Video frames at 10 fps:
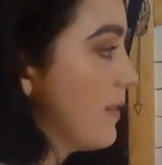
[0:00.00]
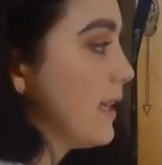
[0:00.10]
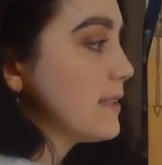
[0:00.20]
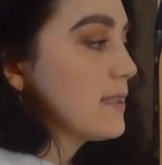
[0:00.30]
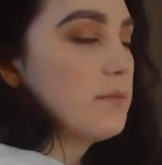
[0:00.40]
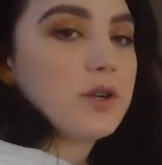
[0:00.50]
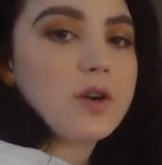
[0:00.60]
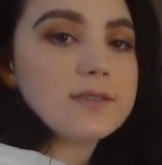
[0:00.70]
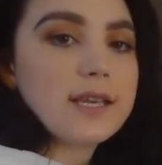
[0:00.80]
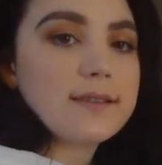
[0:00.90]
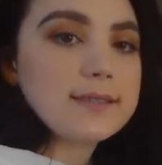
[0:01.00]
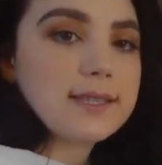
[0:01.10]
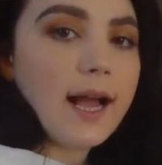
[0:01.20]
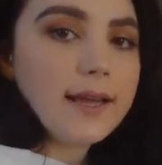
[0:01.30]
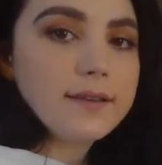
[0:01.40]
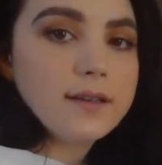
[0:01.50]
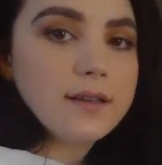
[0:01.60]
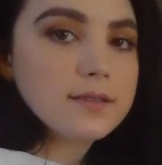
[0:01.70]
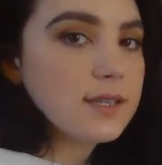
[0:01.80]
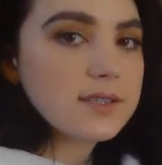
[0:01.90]
and that symbol goes on the side.
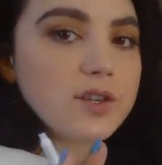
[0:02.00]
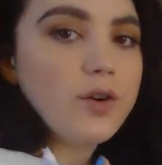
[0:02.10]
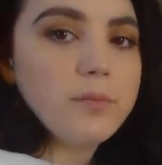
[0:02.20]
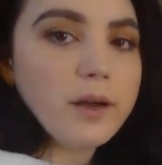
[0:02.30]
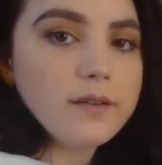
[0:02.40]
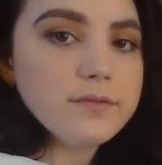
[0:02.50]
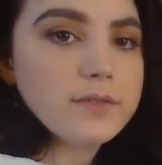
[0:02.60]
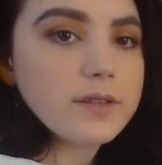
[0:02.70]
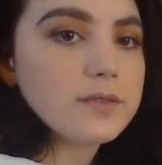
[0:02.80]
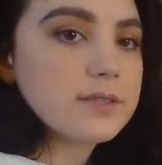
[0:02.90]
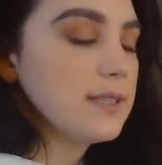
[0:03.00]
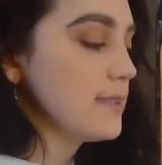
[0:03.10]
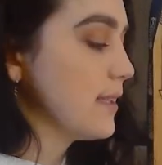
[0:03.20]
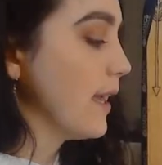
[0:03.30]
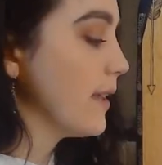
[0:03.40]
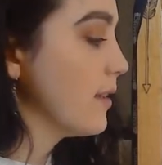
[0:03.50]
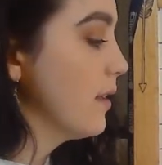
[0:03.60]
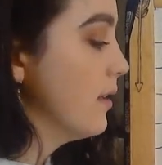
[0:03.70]
Doesn't go above, goes to the side.